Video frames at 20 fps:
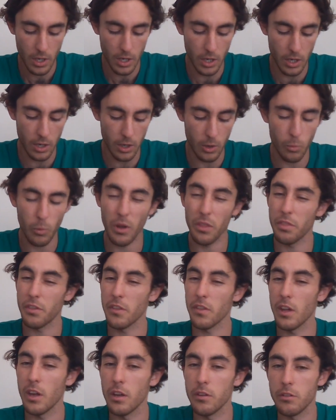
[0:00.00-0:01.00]
One
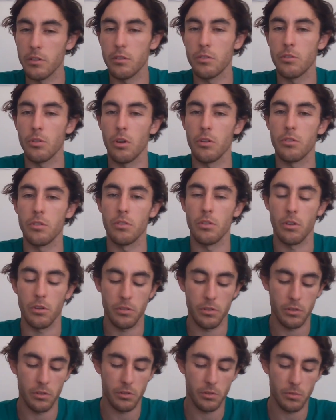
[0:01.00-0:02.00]
thing that I did start to
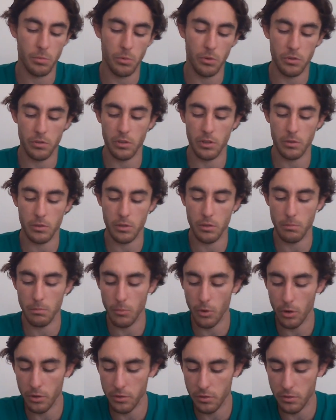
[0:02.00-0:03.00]
notice was that
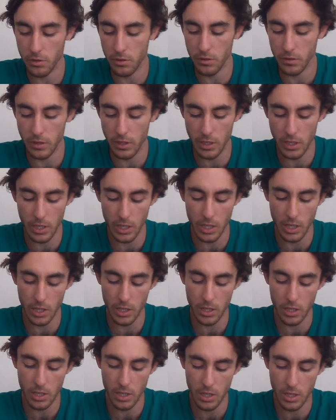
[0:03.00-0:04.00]
Moses and
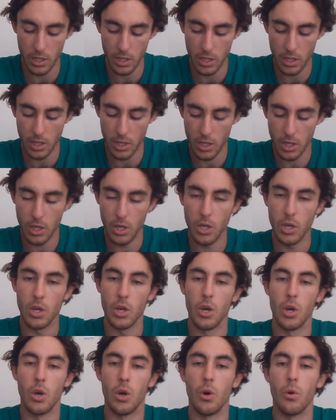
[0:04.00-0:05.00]
DK
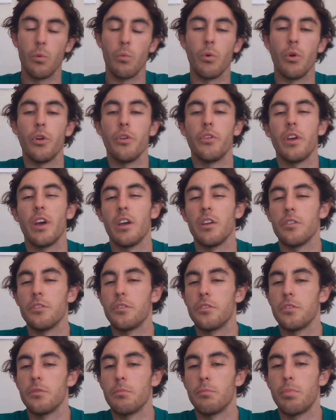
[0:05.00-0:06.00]
weren't
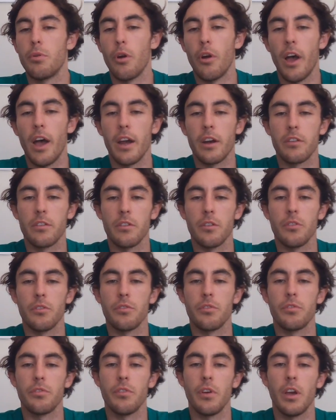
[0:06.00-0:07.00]
as
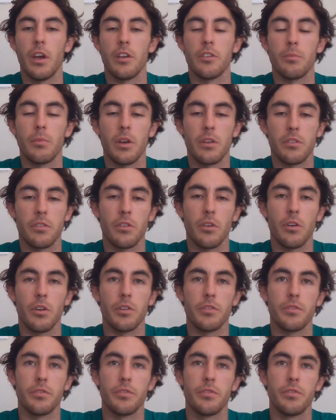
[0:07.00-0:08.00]
proactive as
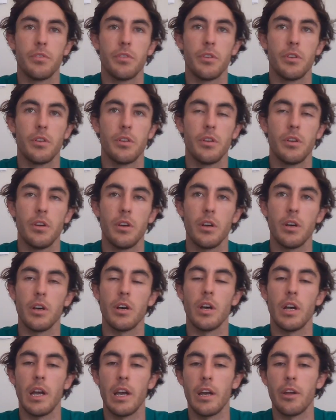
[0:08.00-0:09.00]
myself,
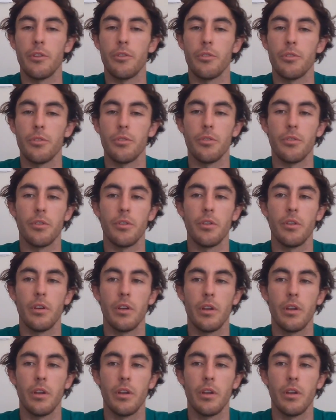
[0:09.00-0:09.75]
Andrew,